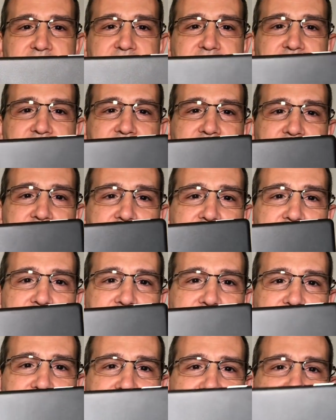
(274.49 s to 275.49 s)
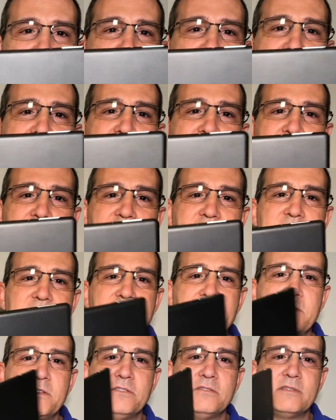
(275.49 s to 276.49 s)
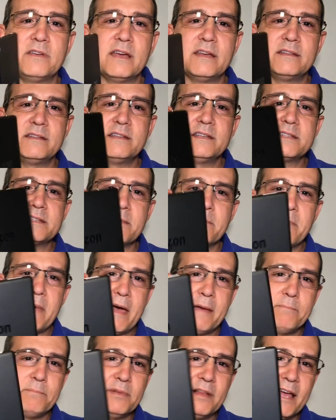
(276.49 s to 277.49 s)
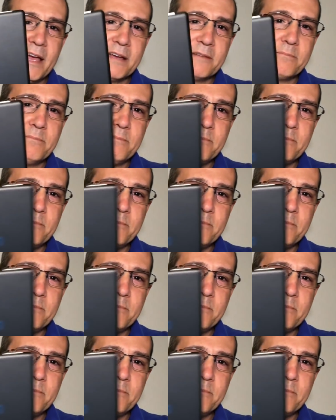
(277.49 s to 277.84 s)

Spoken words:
So it's pretty nice if you get. It's a matte black